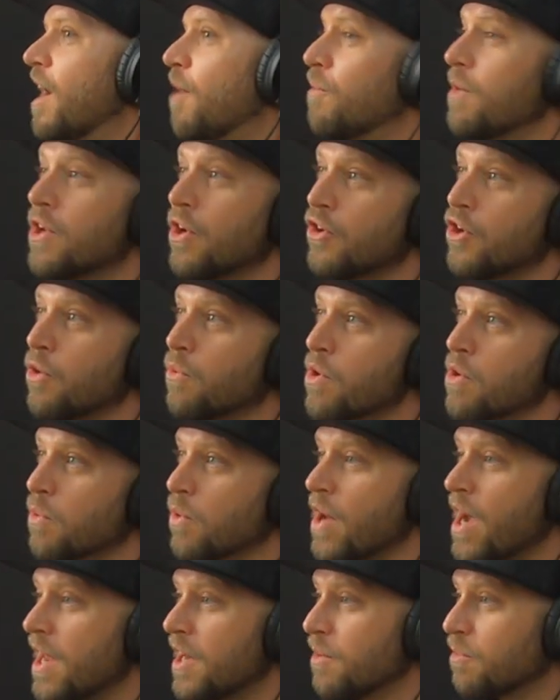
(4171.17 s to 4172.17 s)
And we don't know where
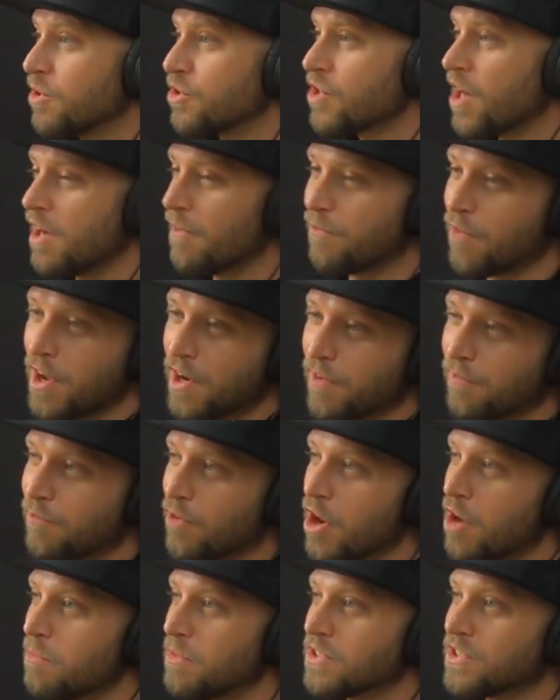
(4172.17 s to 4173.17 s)
we're at, and we're trying to find a
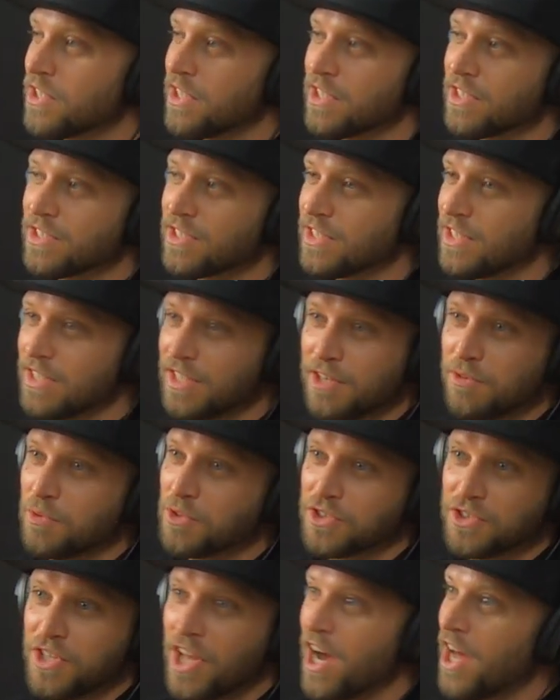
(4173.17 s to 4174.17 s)
pharmacist, and there
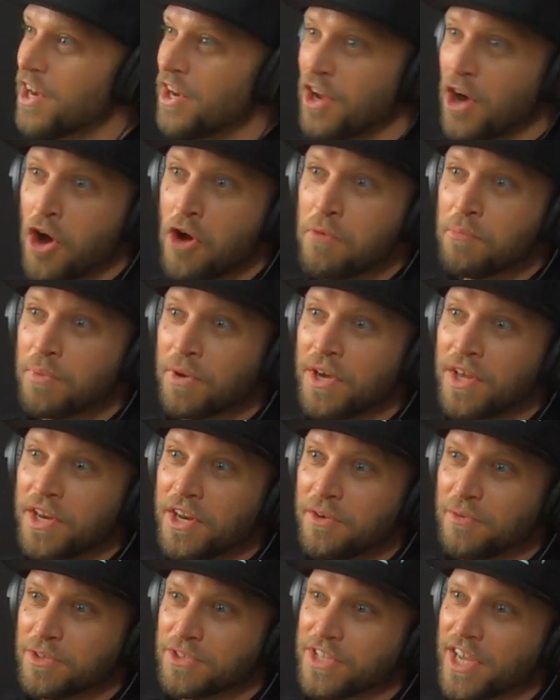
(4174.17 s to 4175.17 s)
was none
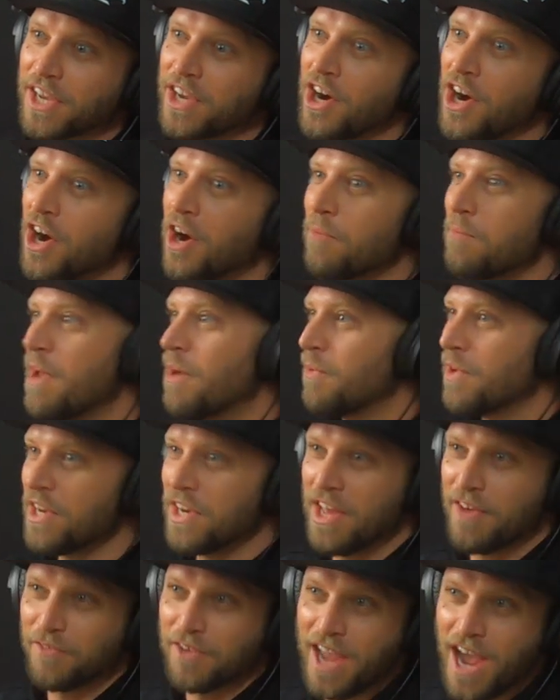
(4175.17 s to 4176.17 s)
open. It was like, oh man, we
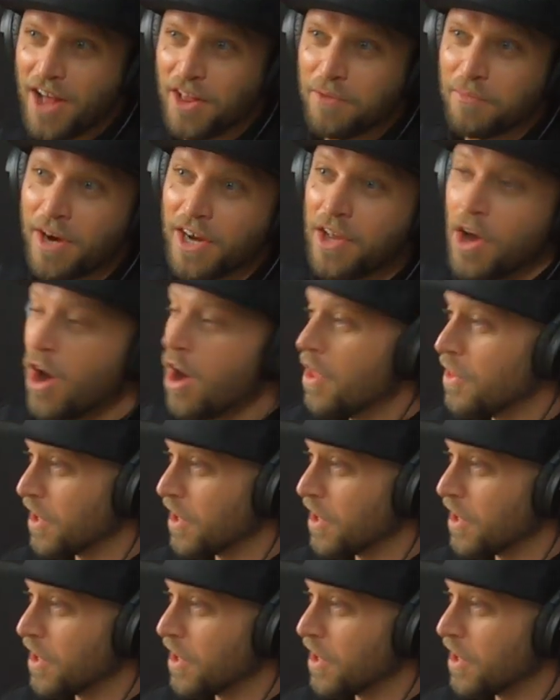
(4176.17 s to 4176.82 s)
didn't have calamine.